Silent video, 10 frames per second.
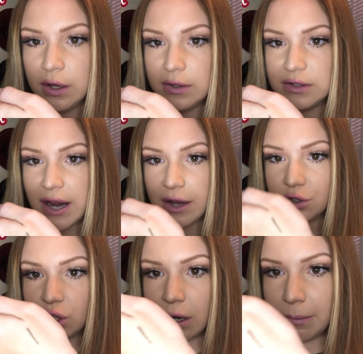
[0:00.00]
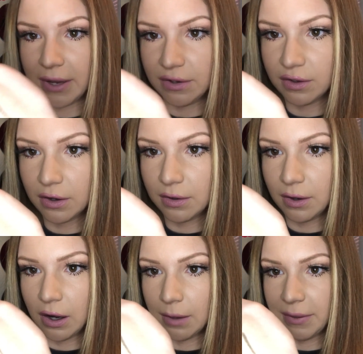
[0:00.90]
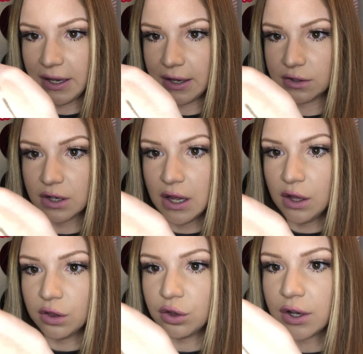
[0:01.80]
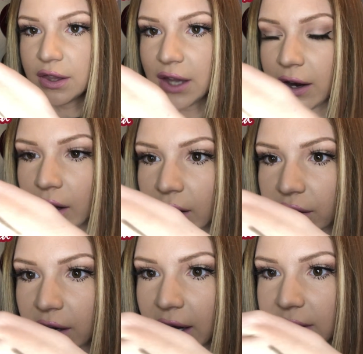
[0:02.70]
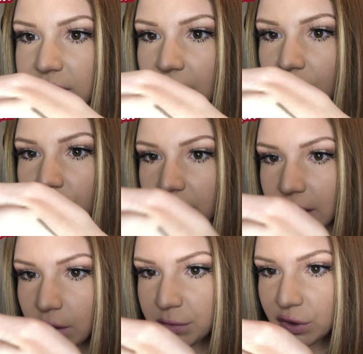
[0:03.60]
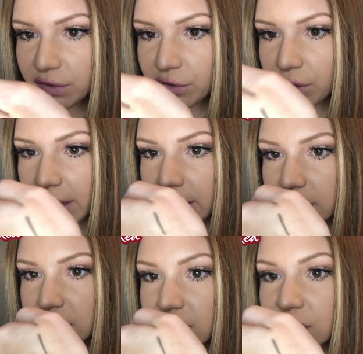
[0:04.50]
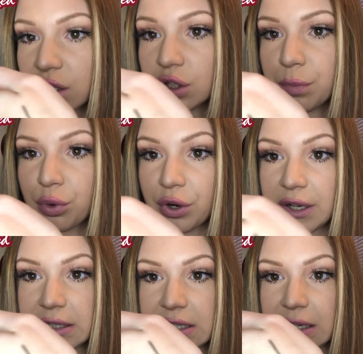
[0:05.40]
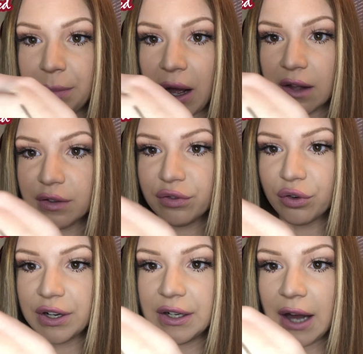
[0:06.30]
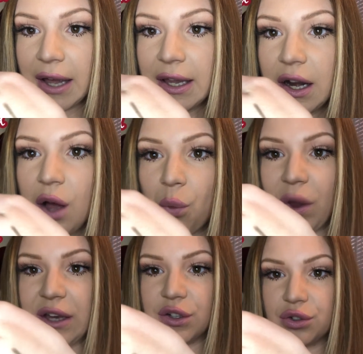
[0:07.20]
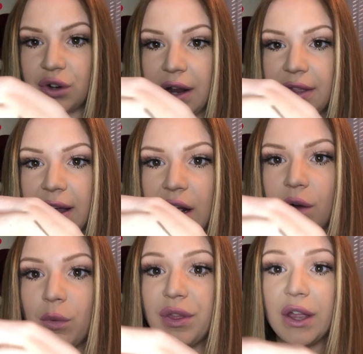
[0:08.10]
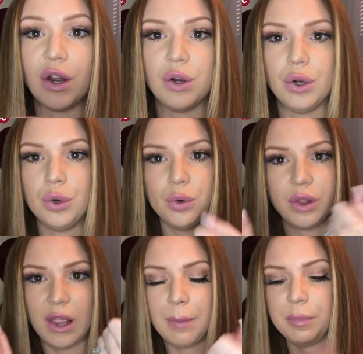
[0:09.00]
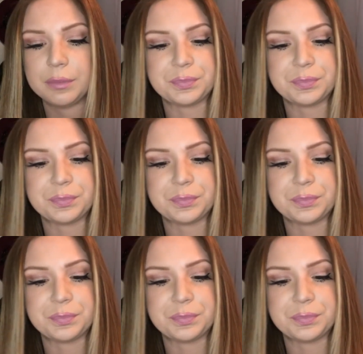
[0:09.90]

dash on my hand. Look at that color, guys. Like, look at how beautiful that is. It's such a pretty deep olive green. I cannot wait to try that out with like a nude lip,